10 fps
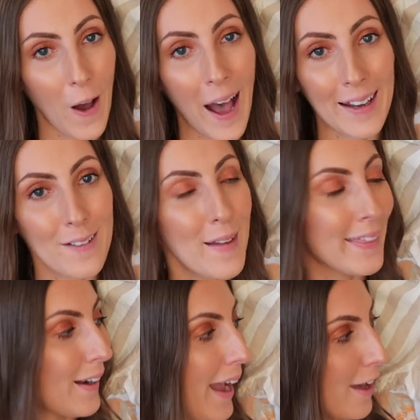item
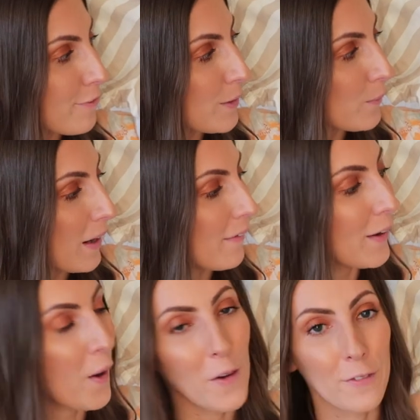that I have been
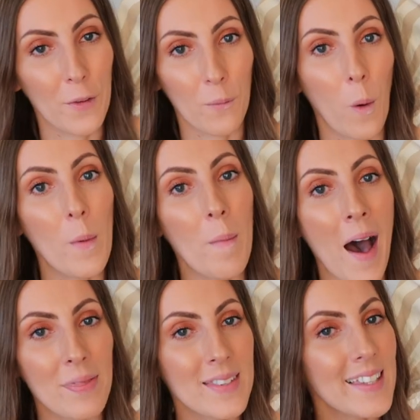wearing over the warmer
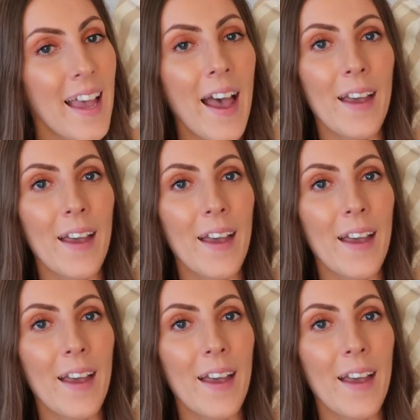months.